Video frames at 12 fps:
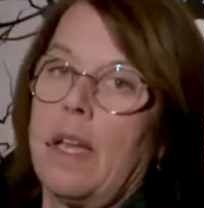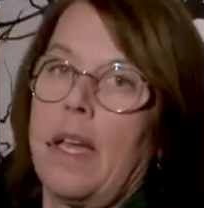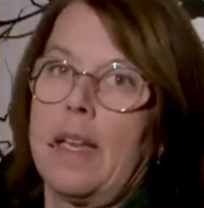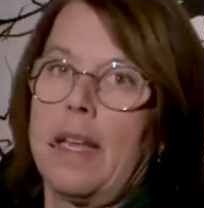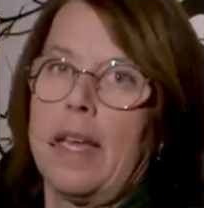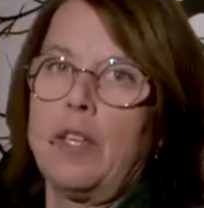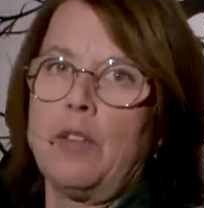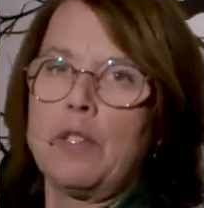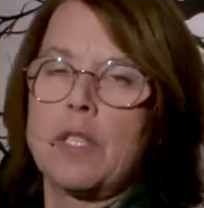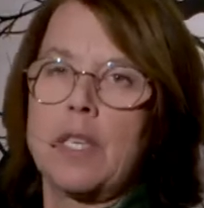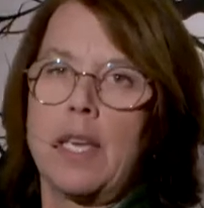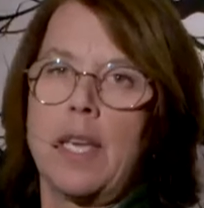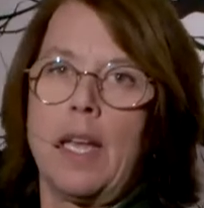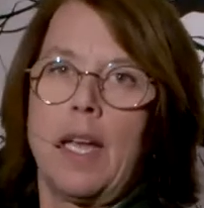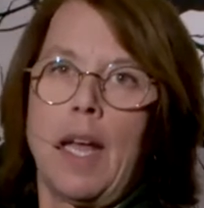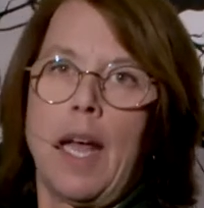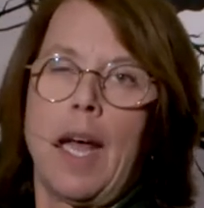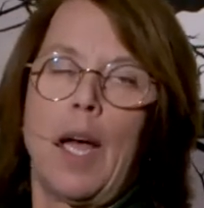And can you see
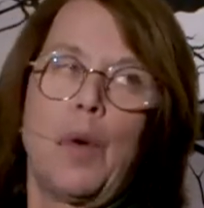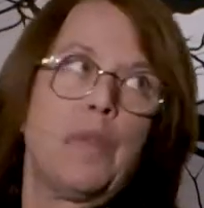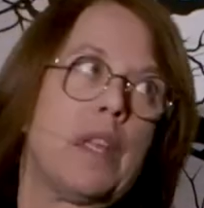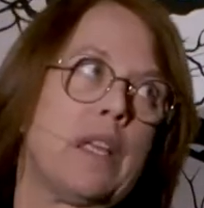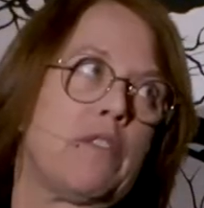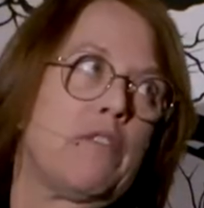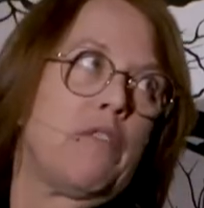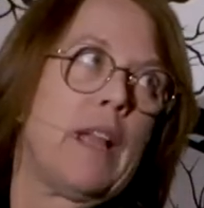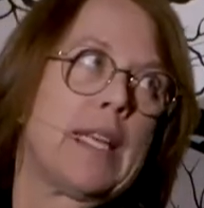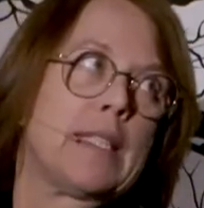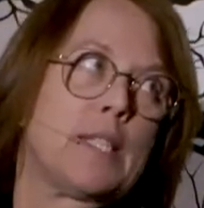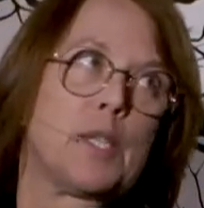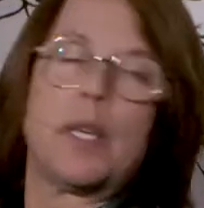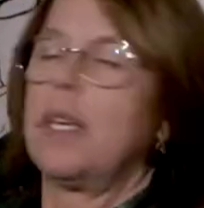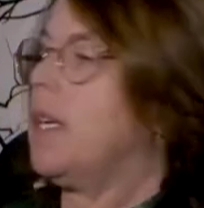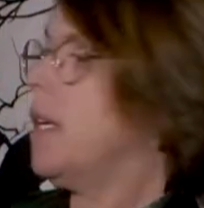how they reflect?